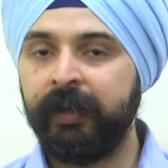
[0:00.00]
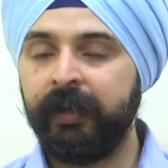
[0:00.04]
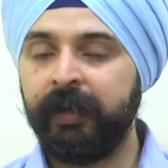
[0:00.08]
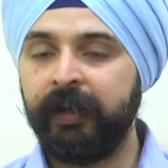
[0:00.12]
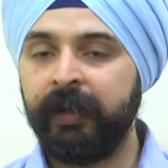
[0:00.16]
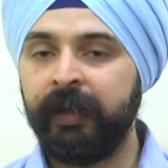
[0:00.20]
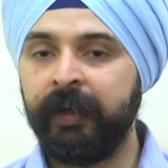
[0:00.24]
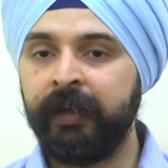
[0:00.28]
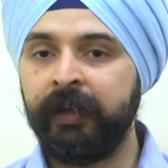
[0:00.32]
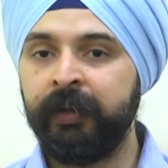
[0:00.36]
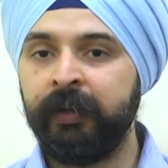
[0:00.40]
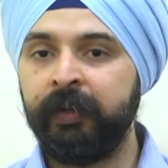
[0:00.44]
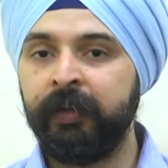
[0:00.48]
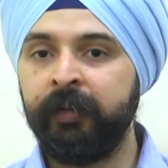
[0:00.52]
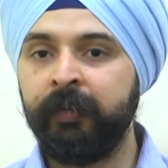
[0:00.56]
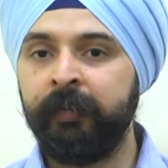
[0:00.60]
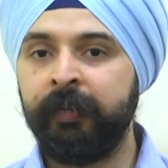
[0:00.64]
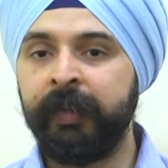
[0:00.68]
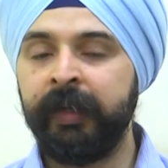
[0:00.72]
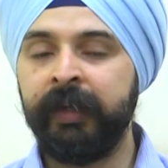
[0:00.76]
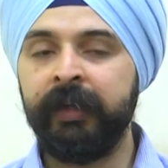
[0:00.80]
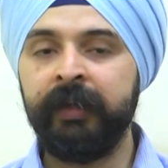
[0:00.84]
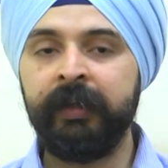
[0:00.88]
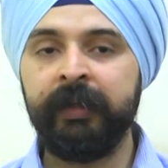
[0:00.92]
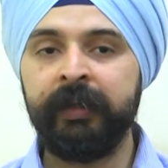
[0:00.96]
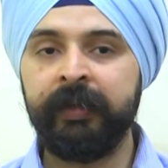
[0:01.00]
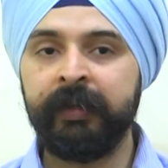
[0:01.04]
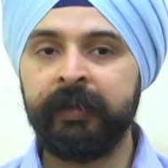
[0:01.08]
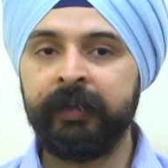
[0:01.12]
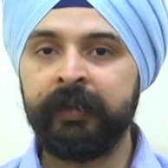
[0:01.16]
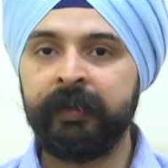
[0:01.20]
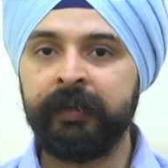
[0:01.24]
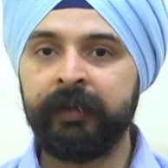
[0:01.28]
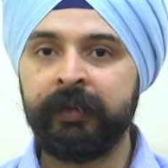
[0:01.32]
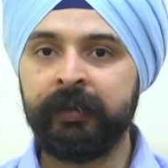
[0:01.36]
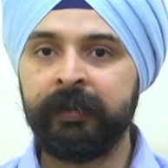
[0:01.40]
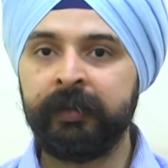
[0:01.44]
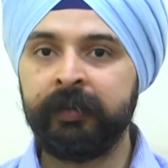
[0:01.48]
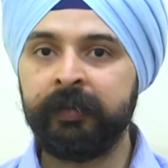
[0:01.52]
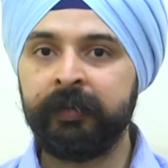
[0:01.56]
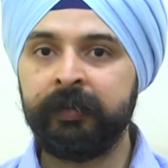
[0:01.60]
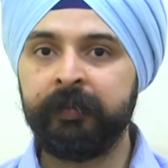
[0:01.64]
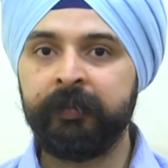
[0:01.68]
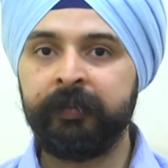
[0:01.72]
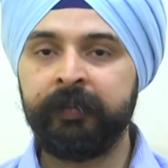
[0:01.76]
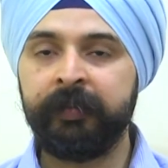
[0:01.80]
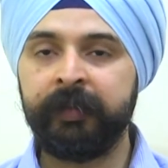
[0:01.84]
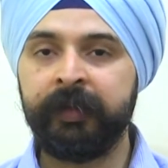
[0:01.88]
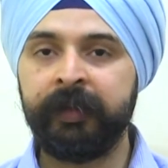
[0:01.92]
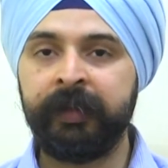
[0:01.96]
And to build a
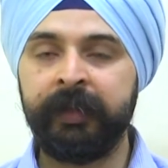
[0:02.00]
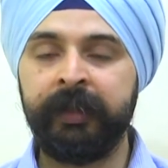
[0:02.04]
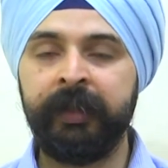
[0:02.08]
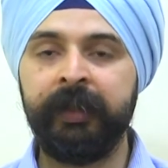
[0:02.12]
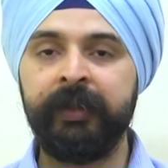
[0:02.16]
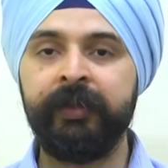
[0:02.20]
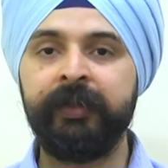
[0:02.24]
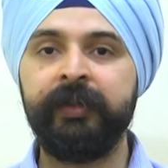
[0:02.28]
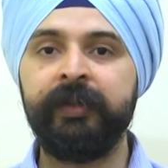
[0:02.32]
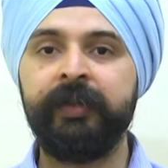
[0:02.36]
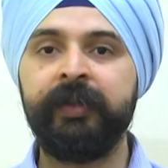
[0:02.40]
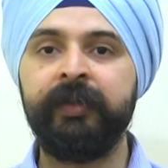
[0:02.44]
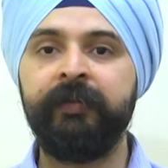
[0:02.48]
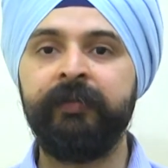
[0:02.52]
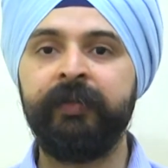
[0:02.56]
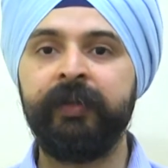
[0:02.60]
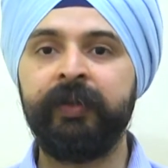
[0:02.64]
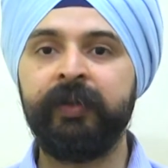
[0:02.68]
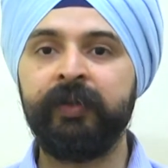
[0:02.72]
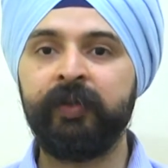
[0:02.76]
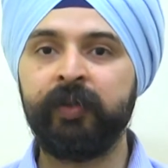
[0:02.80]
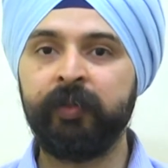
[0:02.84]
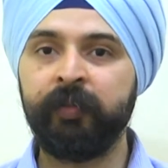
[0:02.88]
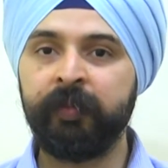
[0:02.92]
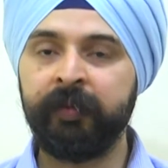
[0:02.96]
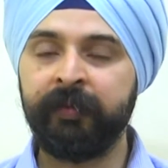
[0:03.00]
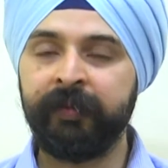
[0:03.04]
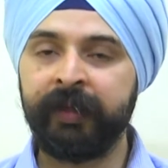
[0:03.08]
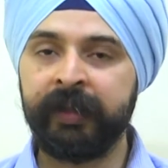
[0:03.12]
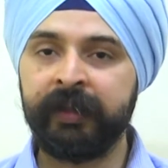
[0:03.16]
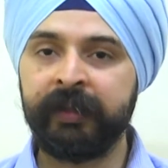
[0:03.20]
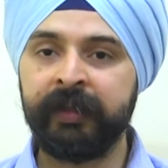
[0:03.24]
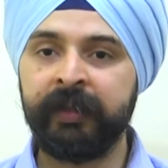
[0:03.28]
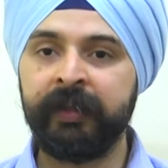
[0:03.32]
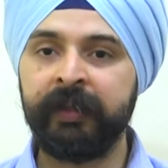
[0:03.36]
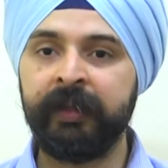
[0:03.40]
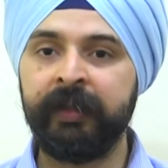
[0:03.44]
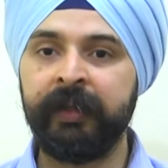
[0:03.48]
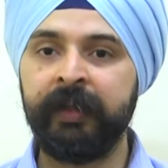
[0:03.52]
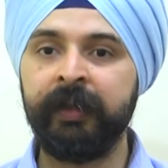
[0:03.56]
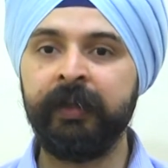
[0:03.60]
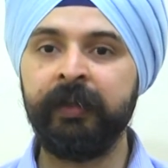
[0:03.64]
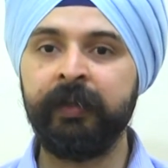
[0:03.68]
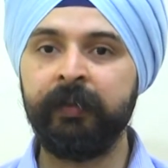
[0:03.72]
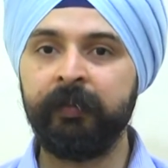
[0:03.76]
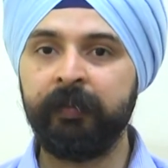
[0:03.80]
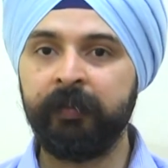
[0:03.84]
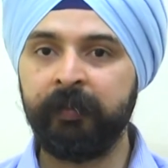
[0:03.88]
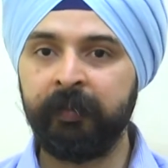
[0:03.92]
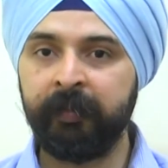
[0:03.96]
relationship with the supervisor and
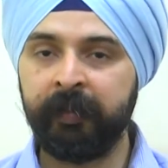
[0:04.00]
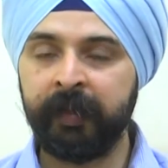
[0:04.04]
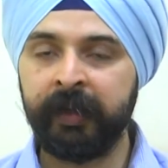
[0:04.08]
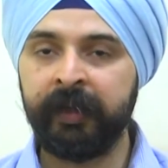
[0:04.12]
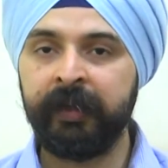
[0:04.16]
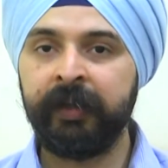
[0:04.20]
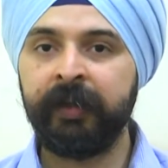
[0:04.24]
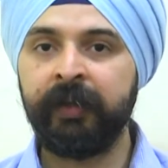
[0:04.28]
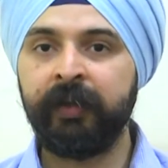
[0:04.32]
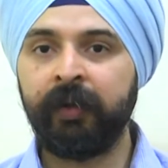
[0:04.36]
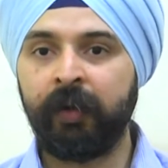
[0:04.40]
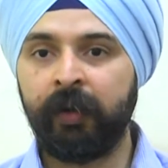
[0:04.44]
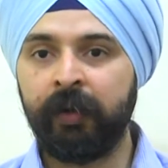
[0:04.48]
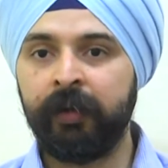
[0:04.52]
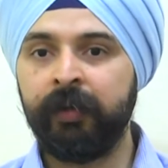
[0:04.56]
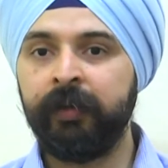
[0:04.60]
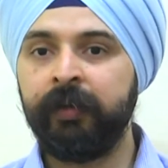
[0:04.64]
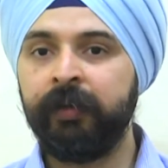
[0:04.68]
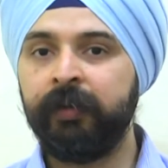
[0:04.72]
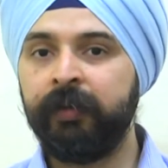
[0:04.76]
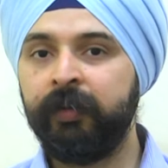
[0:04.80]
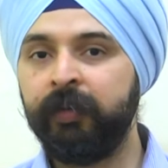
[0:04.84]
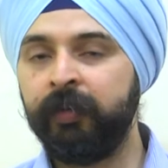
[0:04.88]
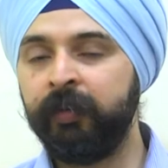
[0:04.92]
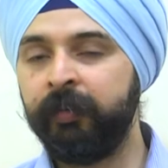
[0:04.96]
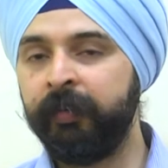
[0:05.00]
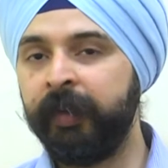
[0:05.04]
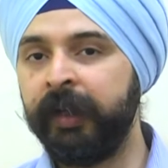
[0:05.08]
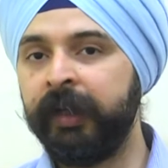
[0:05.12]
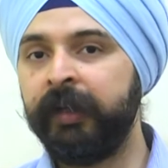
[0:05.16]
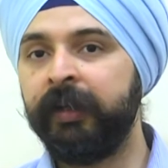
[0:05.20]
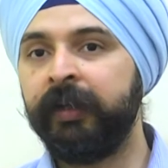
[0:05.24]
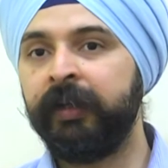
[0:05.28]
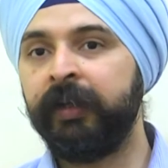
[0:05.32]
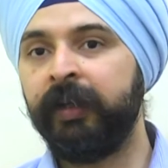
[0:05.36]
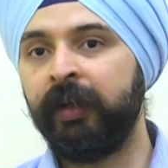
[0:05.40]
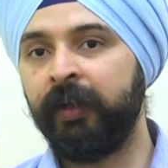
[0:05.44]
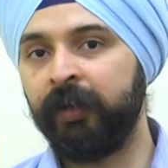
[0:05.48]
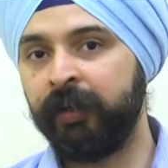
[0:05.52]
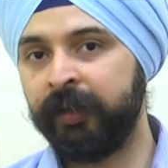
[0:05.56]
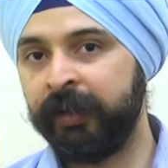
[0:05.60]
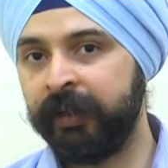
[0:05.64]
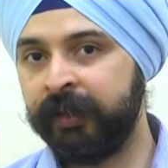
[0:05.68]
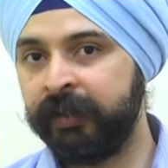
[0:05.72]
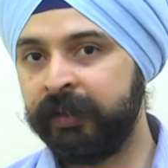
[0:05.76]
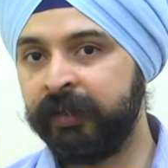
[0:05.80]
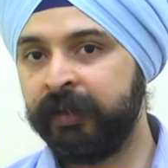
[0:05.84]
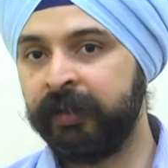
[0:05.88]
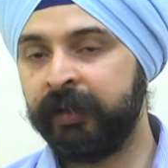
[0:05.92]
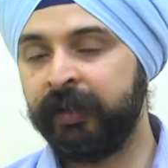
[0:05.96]
then build it on to make an
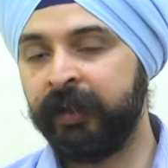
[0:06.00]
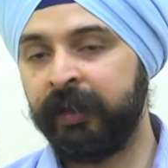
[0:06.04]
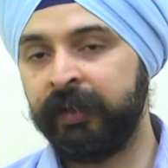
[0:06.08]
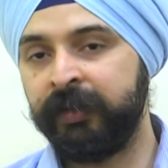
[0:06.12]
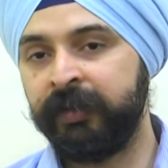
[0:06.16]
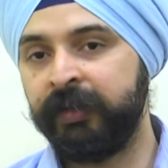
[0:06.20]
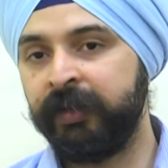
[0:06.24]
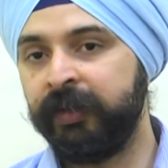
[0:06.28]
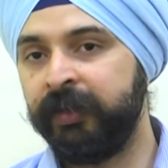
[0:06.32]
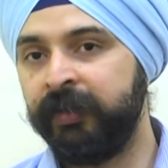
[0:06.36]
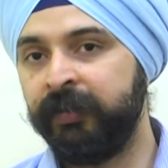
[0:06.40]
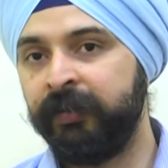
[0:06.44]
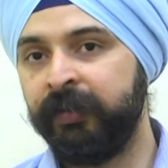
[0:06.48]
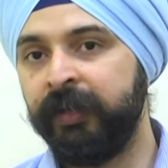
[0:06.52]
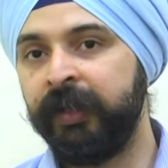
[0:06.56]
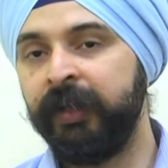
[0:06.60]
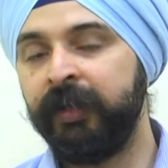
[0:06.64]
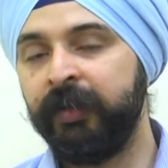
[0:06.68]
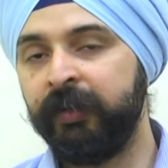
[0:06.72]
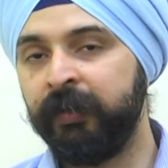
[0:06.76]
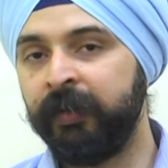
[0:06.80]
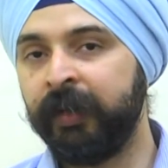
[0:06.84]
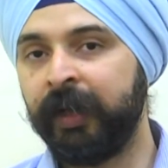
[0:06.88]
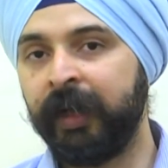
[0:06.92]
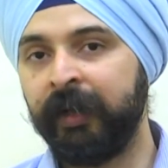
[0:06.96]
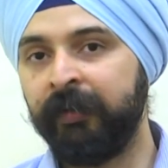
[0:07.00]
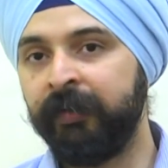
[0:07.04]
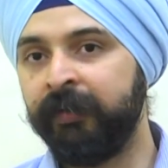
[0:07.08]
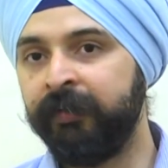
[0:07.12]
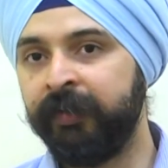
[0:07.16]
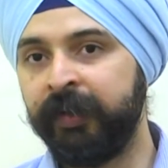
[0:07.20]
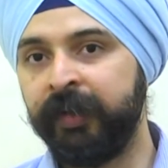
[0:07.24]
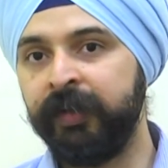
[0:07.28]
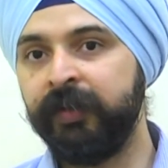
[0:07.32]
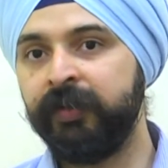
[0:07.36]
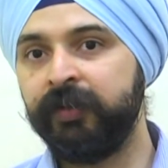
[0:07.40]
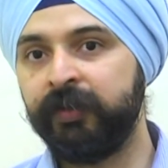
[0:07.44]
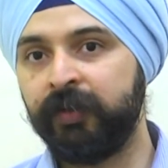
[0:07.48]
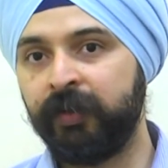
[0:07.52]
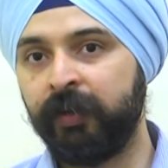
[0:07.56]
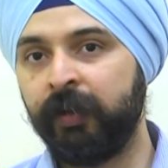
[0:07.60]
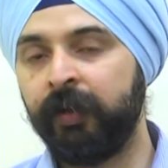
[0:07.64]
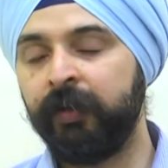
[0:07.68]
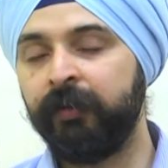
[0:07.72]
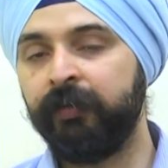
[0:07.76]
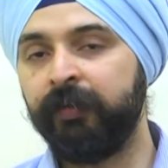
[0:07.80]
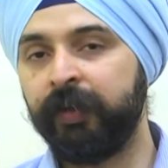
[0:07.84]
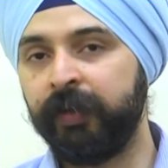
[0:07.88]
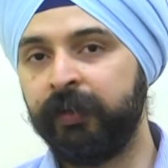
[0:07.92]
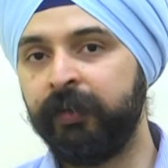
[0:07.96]
organizational culture, you need to have a very
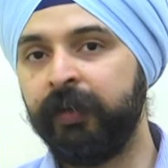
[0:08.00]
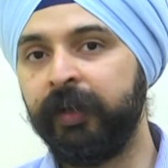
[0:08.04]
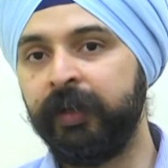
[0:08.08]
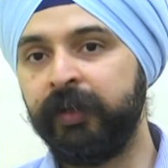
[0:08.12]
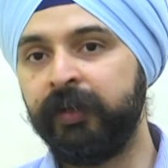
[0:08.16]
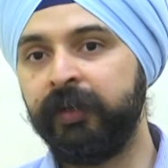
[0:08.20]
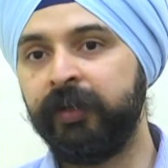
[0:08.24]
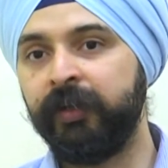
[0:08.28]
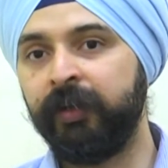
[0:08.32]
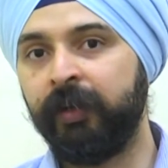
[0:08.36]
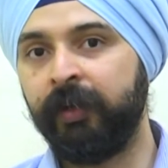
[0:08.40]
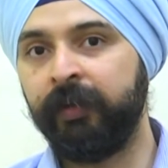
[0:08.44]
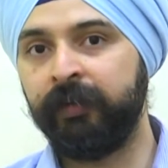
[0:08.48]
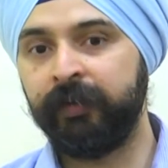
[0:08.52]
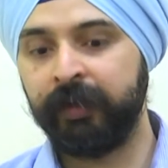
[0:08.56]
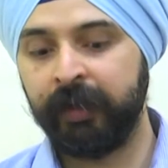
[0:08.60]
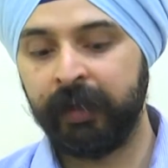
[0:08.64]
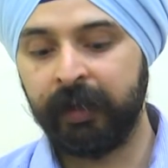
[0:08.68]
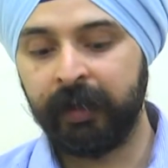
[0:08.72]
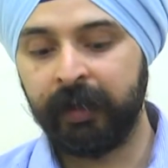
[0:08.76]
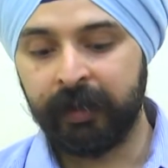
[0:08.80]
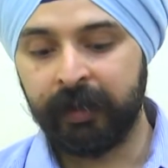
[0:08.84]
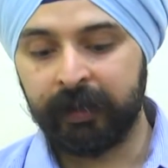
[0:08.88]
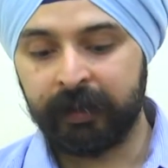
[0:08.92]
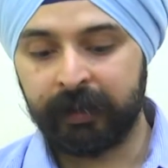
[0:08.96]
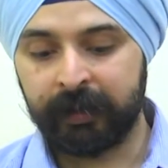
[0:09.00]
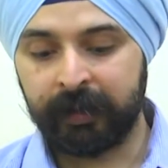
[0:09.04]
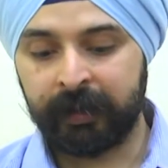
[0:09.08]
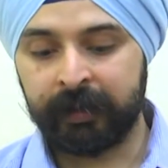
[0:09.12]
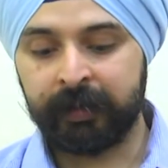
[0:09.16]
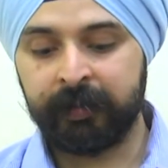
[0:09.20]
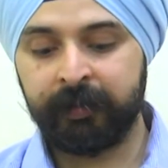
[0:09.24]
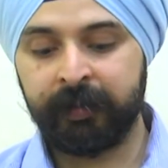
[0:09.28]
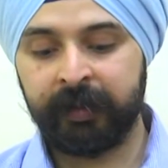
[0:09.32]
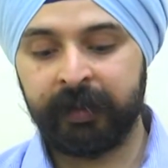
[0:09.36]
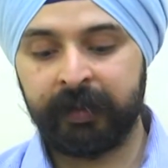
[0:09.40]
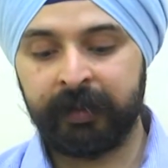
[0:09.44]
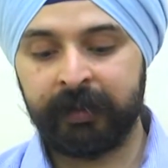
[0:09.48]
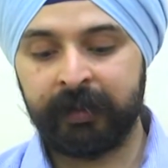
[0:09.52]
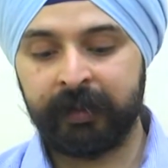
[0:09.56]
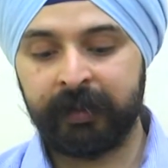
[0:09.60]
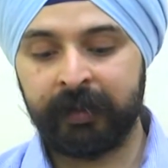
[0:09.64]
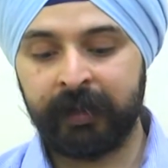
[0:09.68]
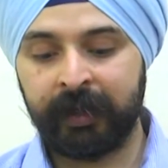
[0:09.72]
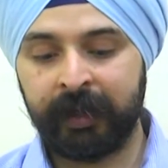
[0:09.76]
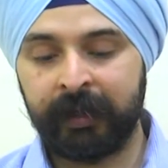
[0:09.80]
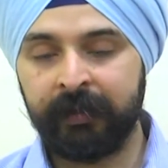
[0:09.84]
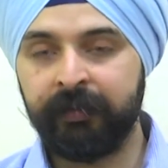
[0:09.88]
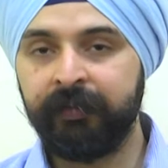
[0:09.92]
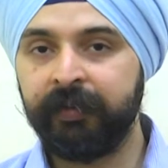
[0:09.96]
strong foundation of transparency
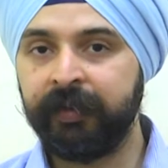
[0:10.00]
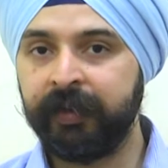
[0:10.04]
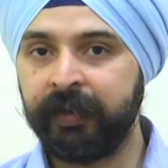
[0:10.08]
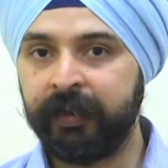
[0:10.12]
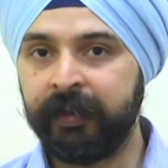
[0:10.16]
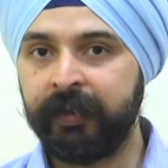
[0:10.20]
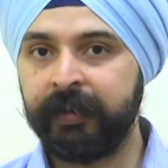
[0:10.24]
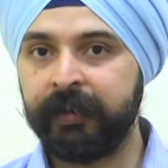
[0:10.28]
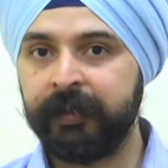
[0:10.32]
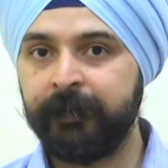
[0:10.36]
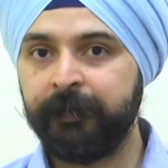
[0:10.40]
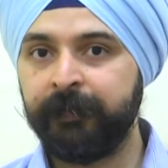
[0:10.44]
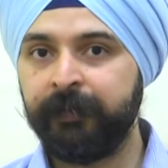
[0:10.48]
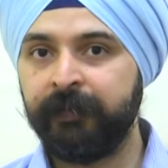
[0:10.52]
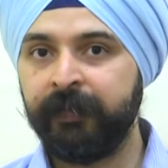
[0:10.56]
and fairness.